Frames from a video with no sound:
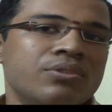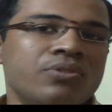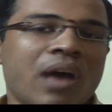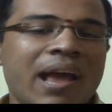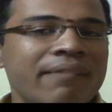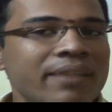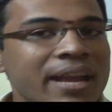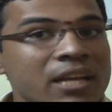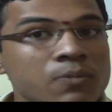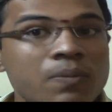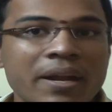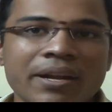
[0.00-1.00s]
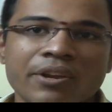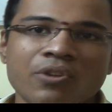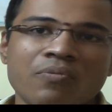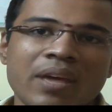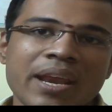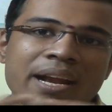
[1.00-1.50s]
So I will explain to
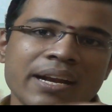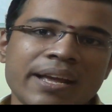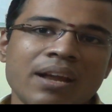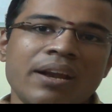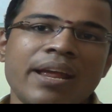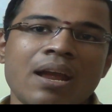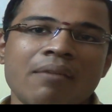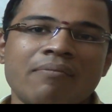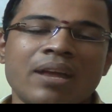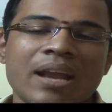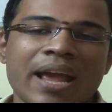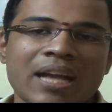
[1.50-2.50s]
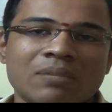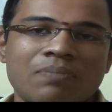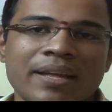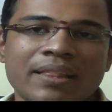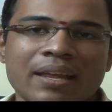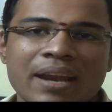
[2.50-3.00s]
you very clearly when I
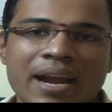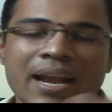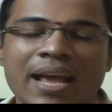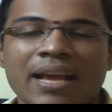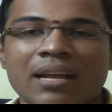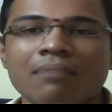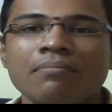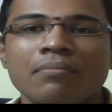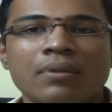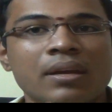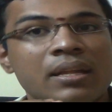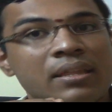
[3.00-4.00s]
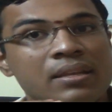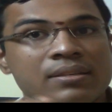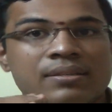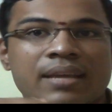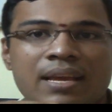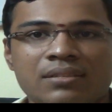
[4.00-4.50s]
explain the ray diagram in
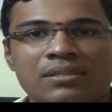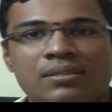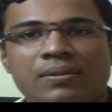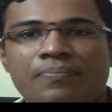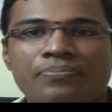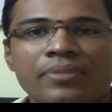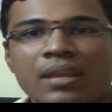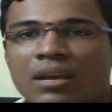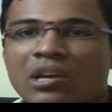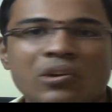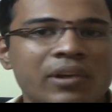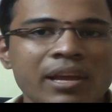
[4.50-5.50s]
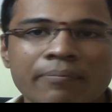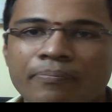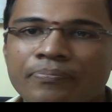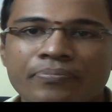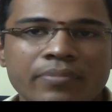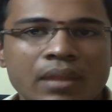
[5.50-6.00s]
this case. Okay.
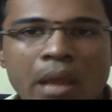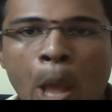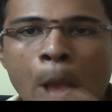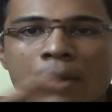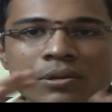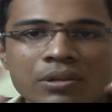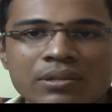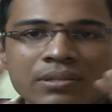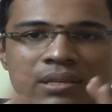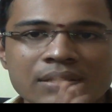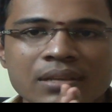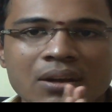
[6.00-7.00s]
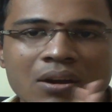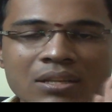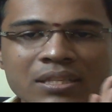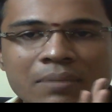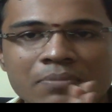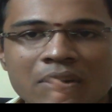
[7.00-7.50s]
So this is the
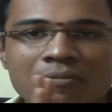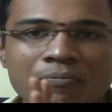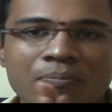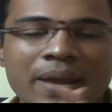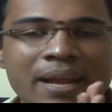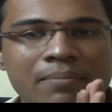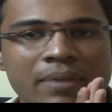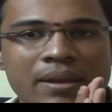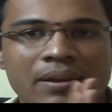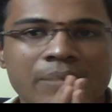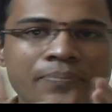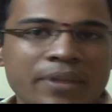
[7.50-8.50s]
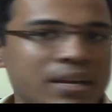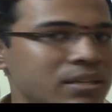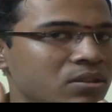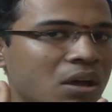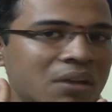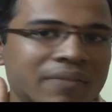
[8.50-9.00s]
concept of plane mirror. It
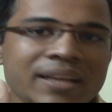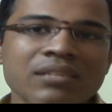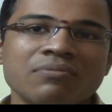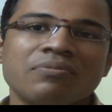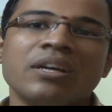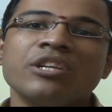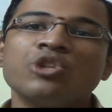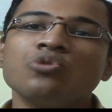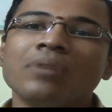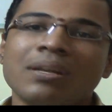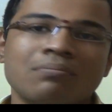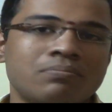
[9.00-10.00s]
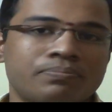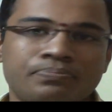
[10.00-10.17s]
is always virtual.